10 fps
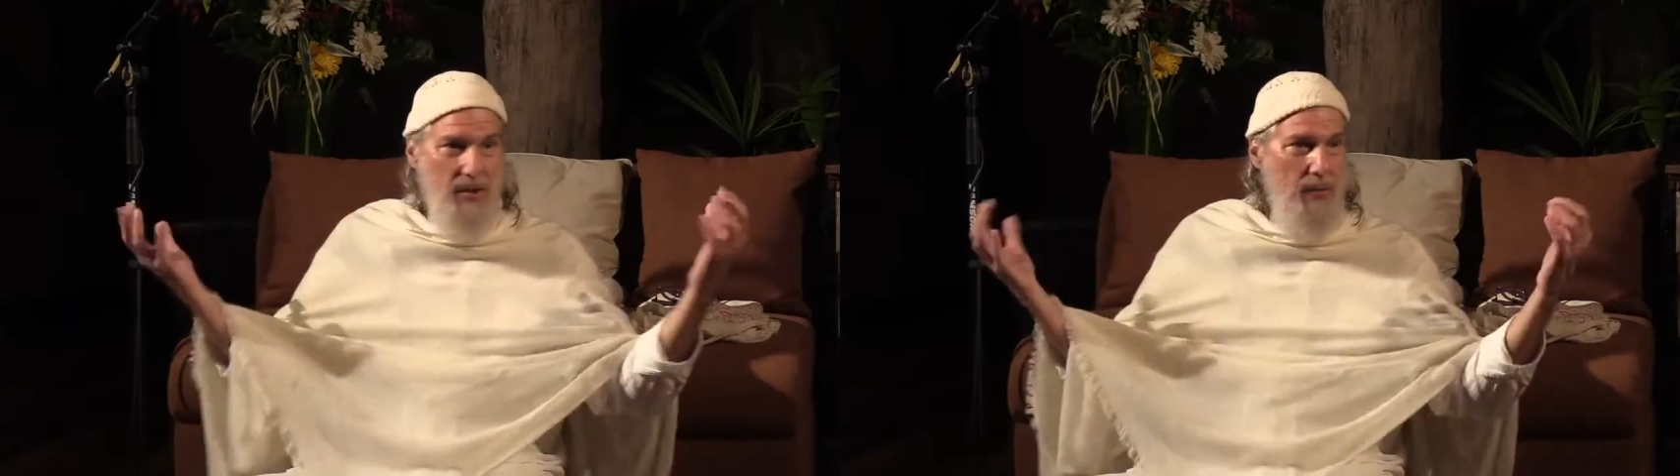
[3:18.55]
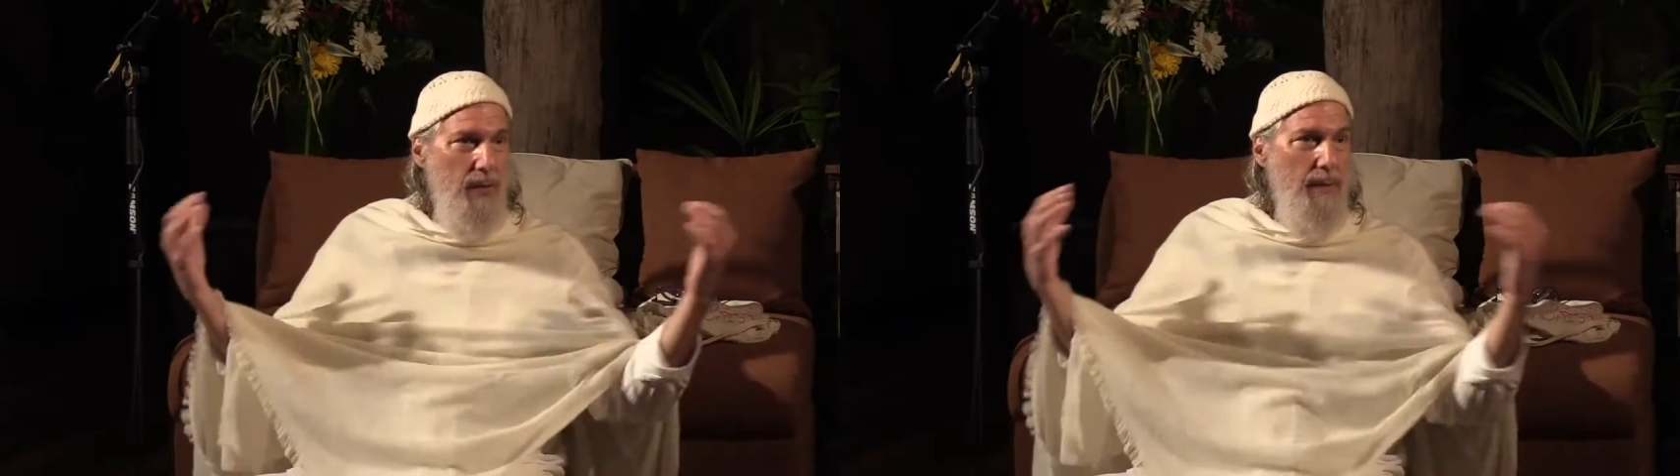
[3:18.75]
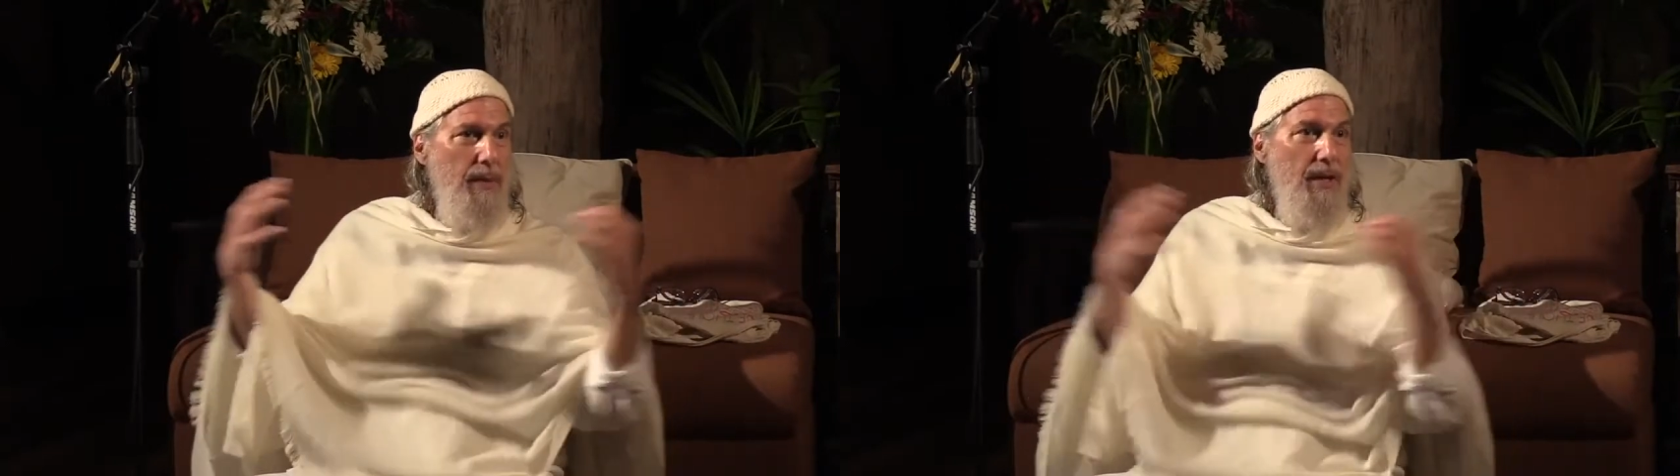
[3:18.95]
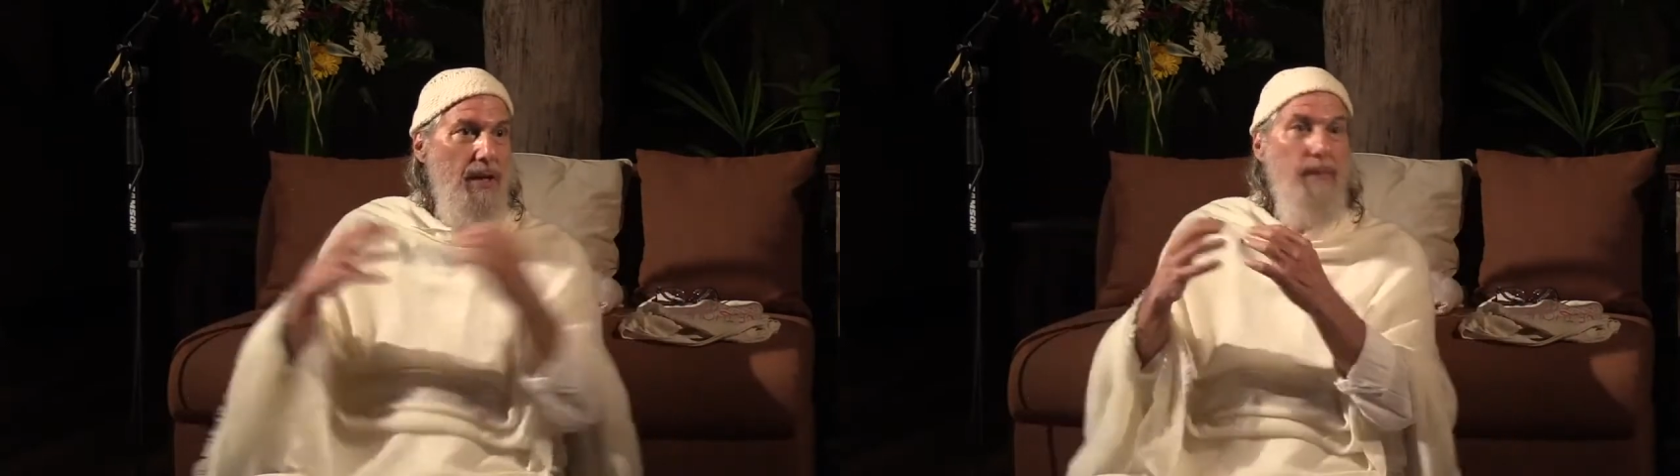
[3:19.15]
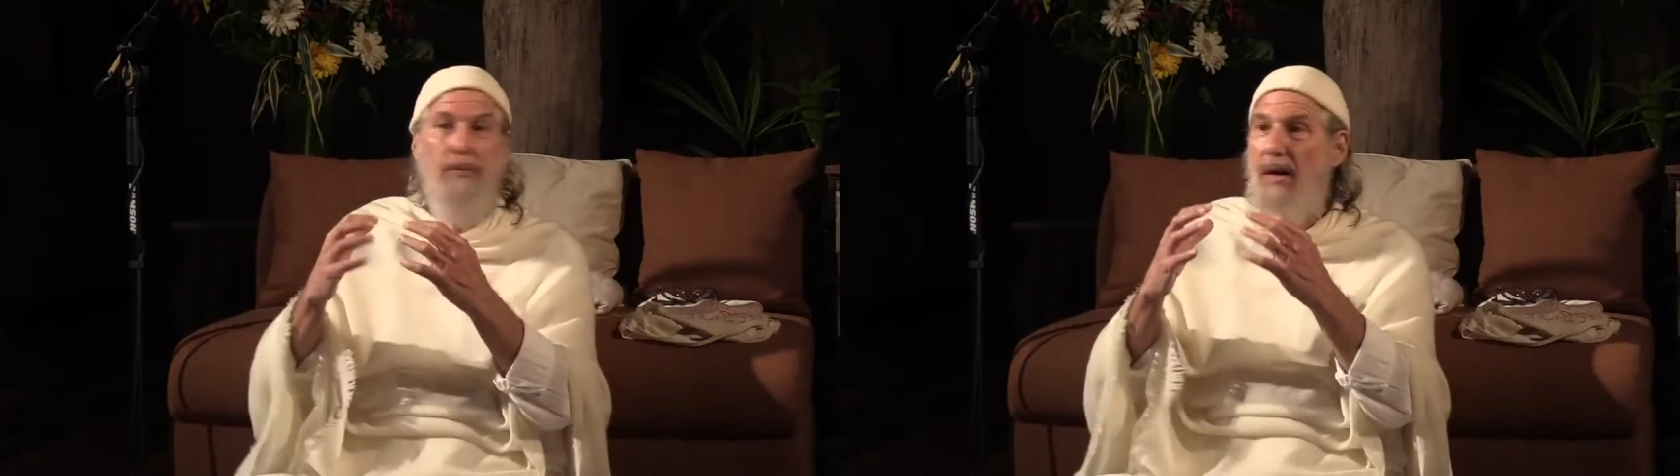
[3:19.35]
you would pick
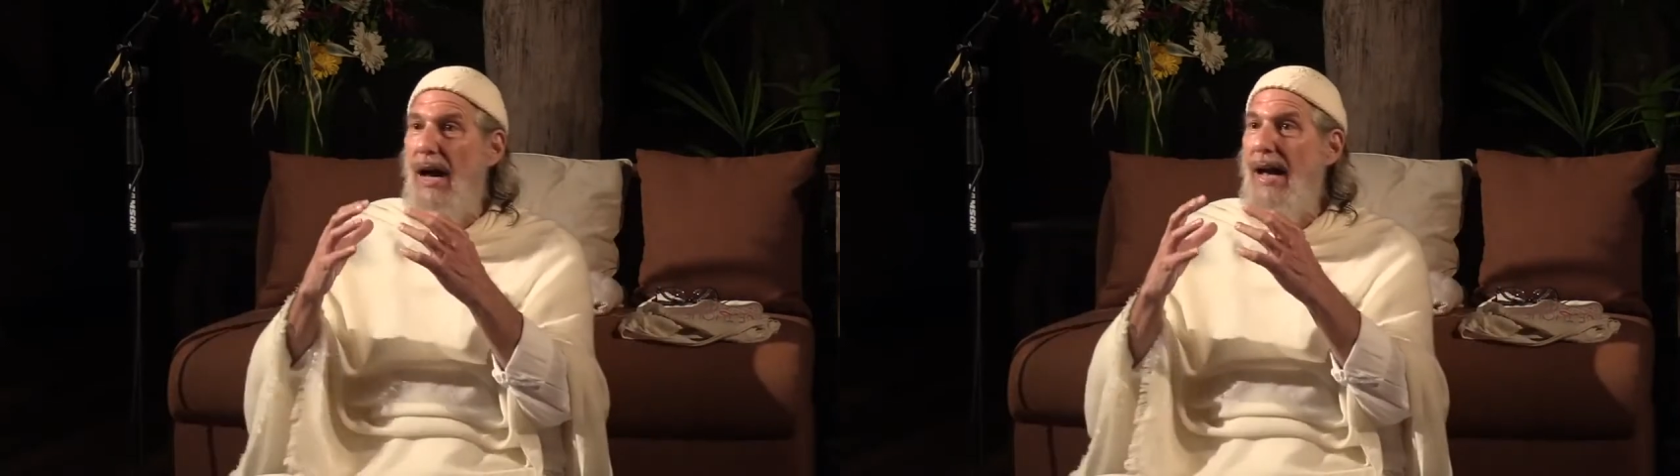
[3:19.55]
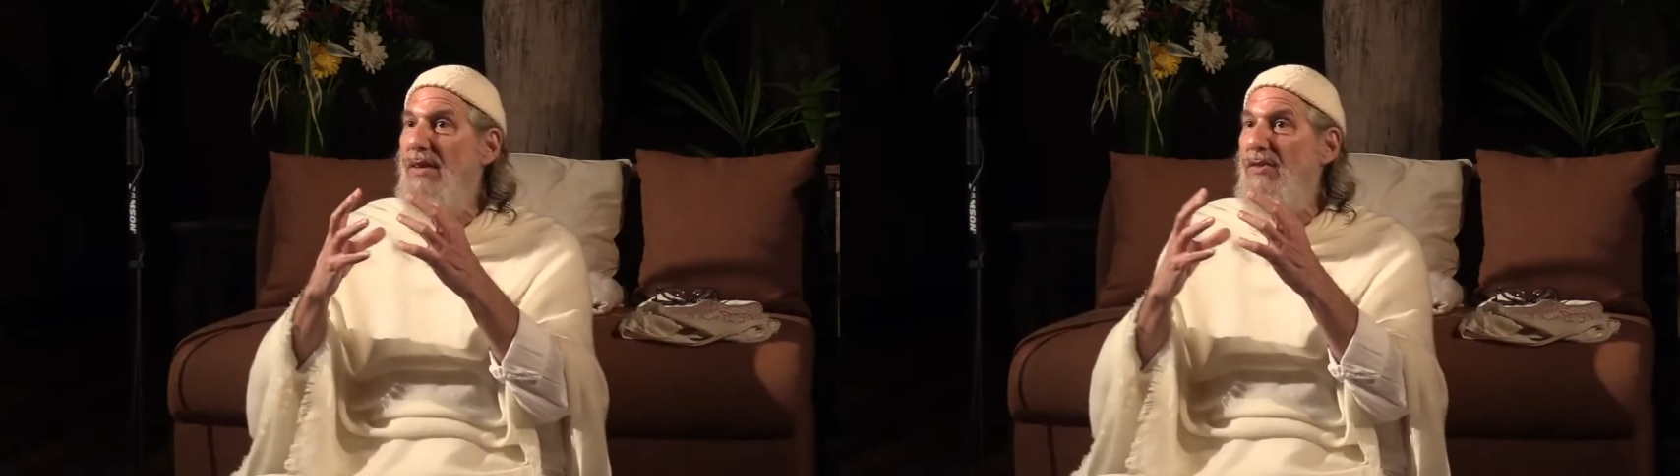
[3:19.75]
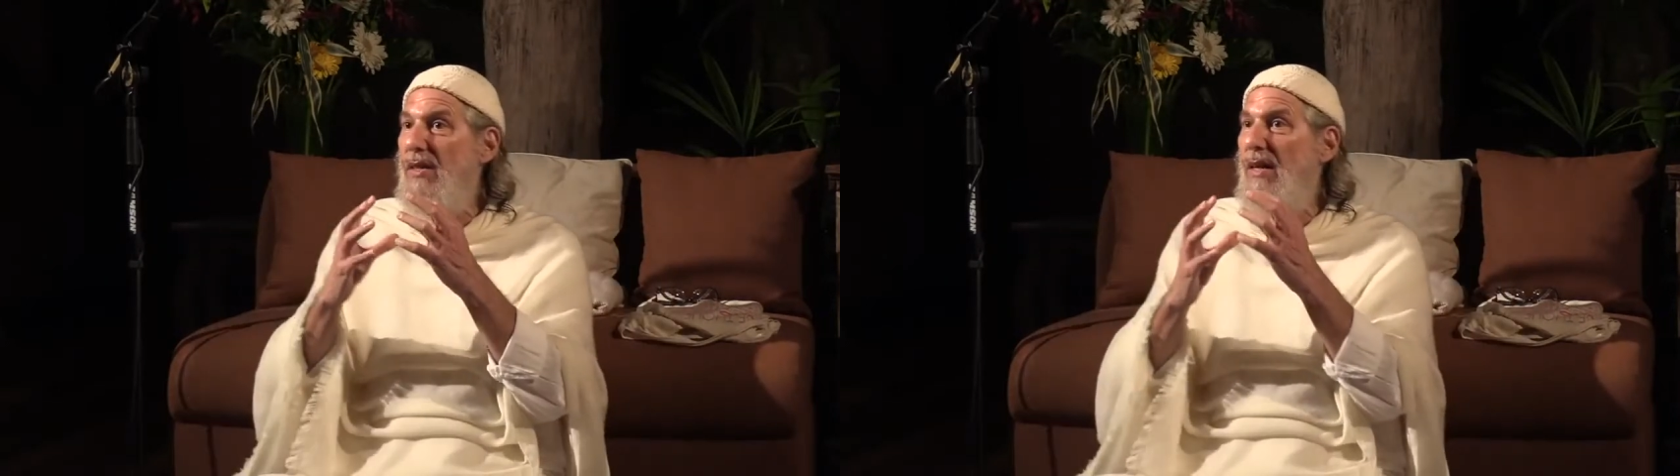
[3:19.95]
up the highest